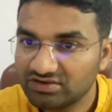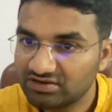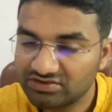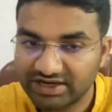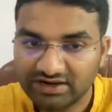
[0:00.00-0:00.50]

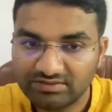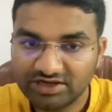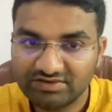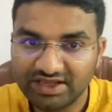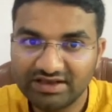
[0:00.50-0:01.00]

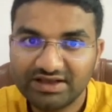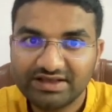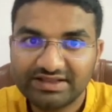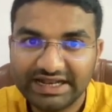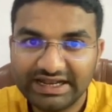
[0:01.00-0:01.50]
trigonometry.
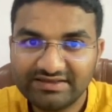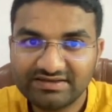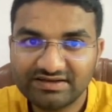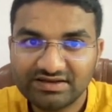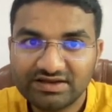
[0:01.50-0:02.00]
Then
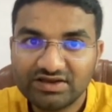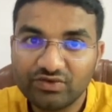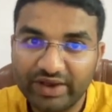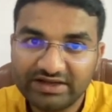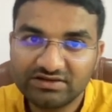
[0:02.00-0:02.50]
next,
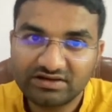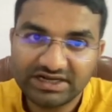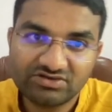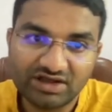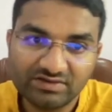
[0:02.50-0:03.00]
vector
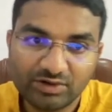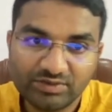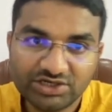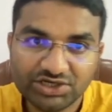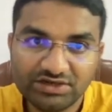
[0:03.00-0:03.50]
and
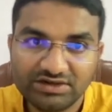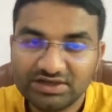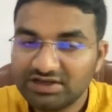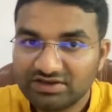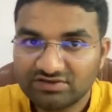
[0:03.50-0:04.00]
transformation.
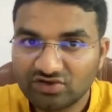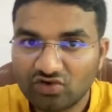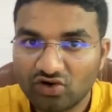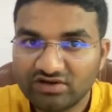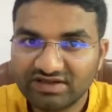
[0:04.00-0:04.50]
So
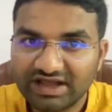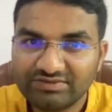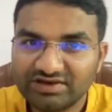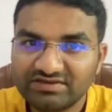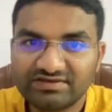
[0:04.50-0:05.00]
core
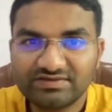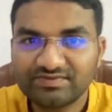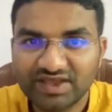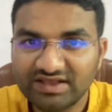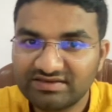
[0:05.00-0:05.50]
syllabus,
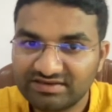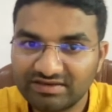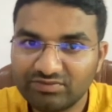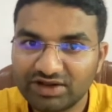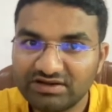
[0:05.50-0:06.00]
it's a
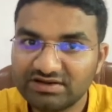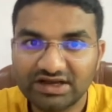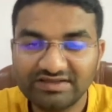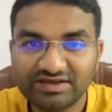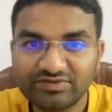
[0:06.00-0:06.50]
simple
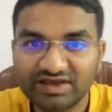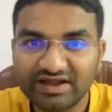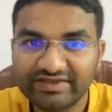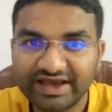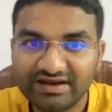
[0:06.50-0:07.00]
concepts
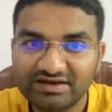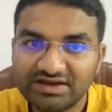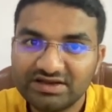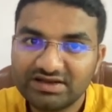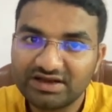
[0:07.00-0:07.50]
are there.
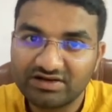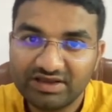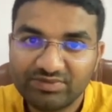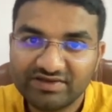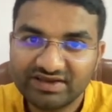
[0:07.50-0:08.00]
A
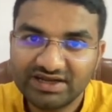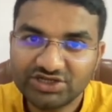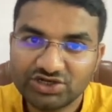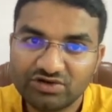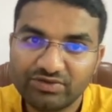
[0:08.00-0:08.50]

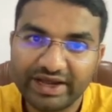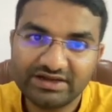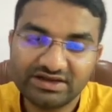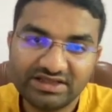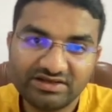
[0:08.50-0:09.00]
representation of
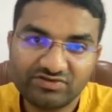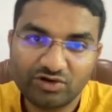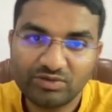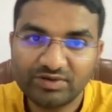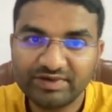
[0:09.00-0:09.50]
vector in the
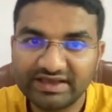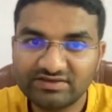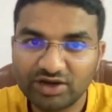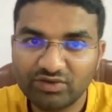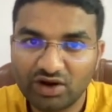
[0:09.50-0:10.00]
form of x
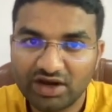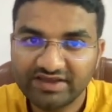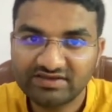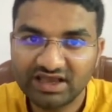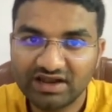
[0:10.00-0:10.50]
by y,
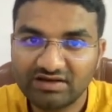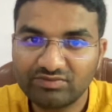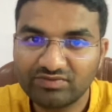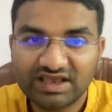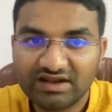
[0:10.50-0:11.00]

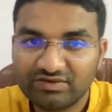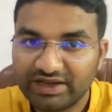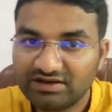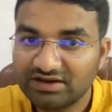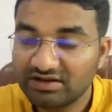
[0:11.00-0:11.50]
scalar
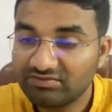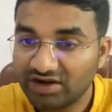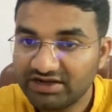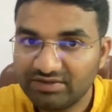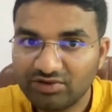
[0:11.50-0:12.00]
vector,
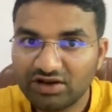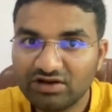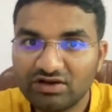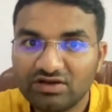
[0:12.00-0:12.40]
multiple